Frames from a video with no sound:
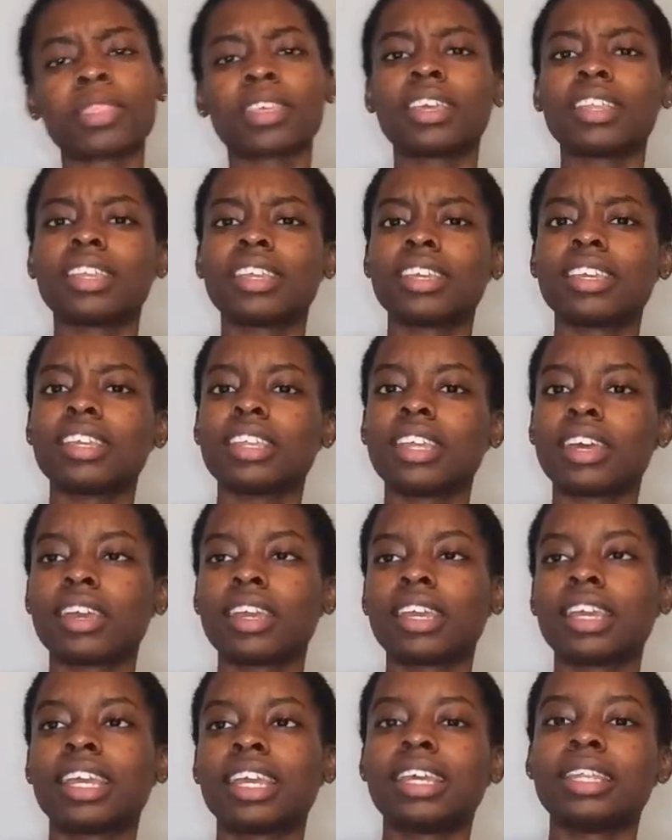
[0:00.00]
And then he
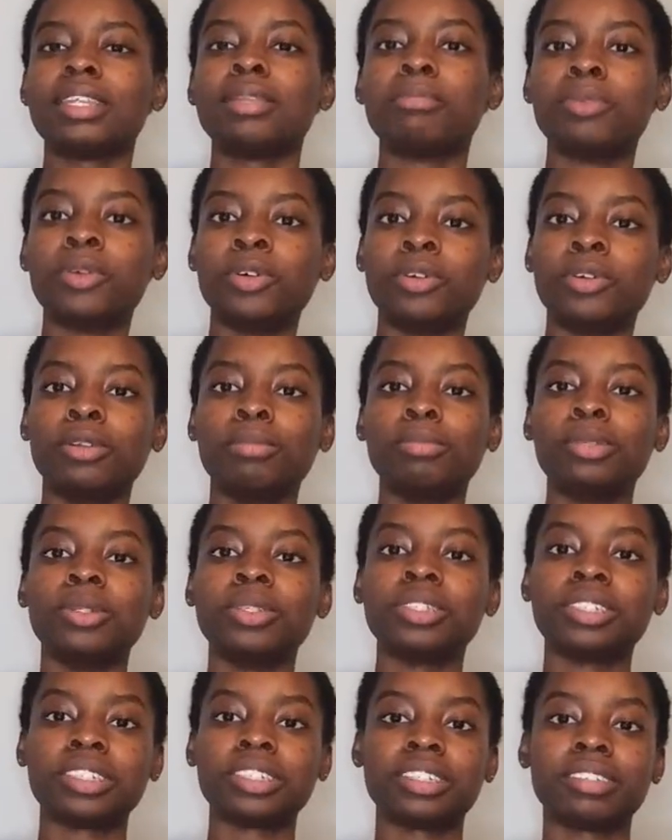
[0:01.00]
like, the boy in the
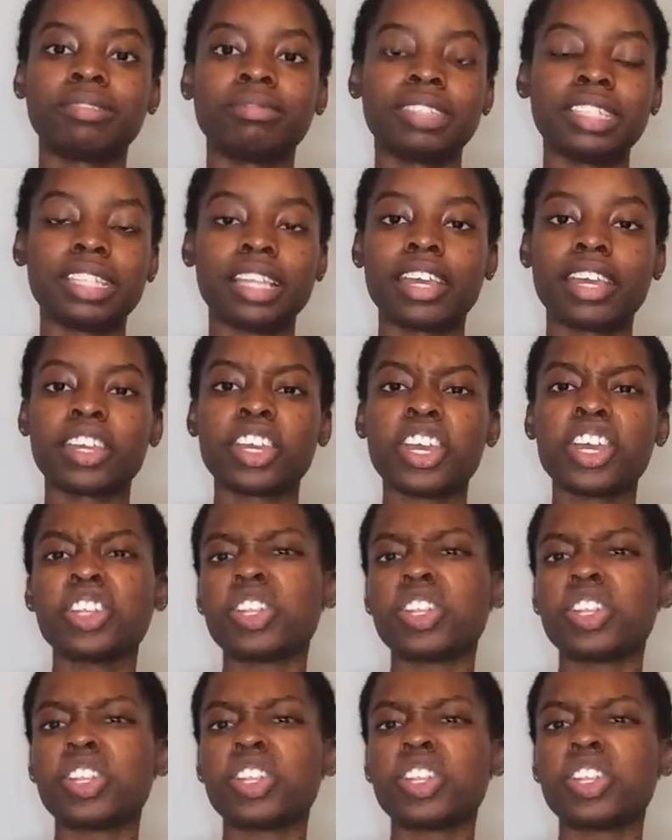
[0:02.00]
blue shirt, he like,